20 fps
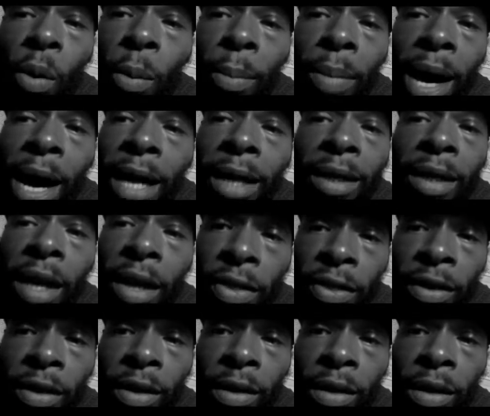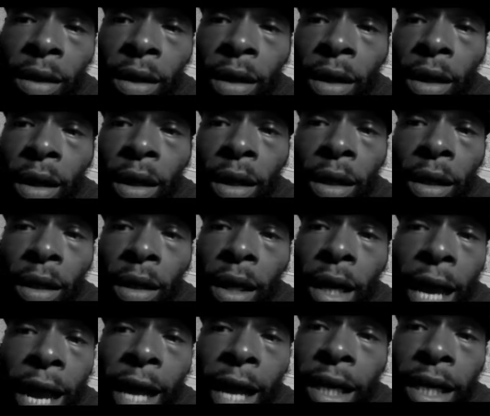Don't buy nothing
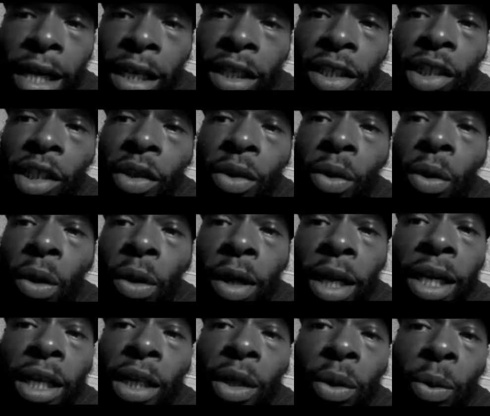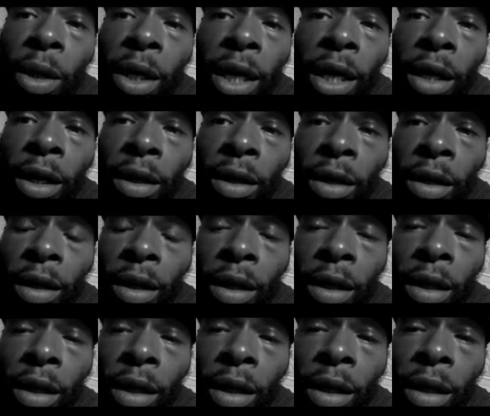at any store, anywhere.
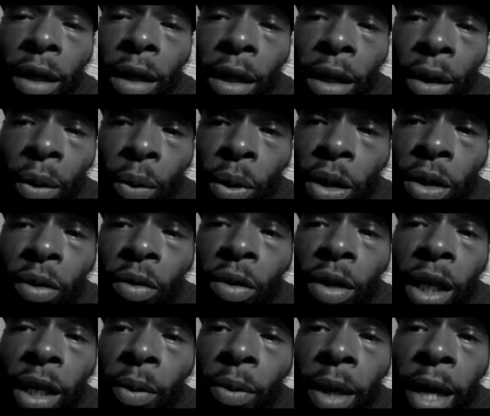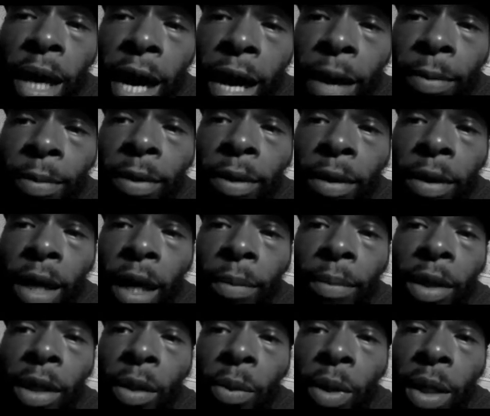What do you think would happen? I
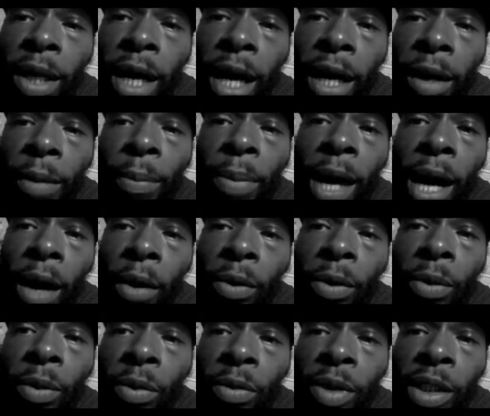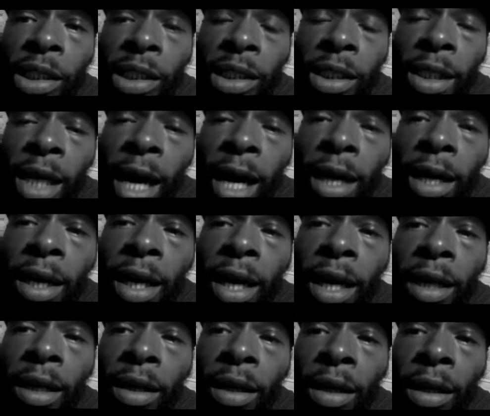mean, what kind of power would we see out of
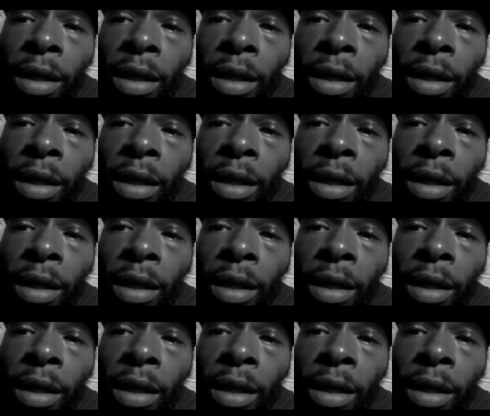that?